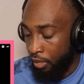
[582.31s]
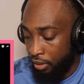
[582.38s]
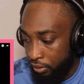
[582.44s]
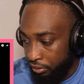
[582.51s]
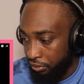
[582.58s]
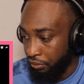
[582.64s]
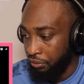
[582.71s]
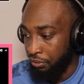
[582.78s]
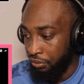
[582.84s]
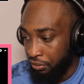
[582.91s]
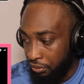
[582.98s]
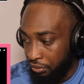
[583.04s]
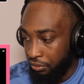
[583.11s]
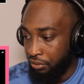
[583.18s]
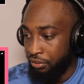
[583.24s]
now nah, fam to
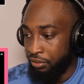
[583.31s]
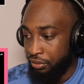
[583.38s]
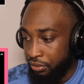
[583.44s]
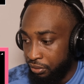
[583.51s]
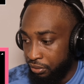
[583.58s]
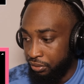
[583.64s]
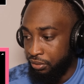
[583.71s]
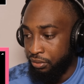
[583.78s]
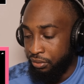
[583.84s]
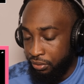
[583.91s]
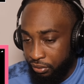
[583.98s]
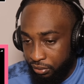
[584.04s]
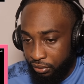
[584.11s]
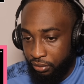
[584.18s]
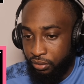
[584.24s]
Forbes, yeah, quad, now nah,
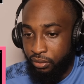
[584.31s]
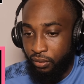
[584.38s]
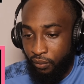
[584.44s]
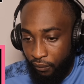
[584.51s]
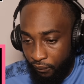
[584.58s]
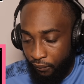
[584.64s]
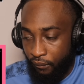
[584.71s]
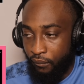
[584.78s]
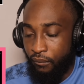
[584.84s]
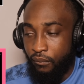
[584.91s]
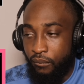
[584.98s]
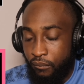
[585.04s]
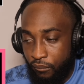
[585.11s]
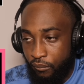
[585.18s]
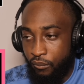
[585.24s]
where you belay,
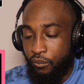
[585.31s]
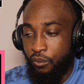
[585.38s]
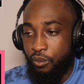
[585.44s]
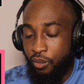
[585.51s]
remove,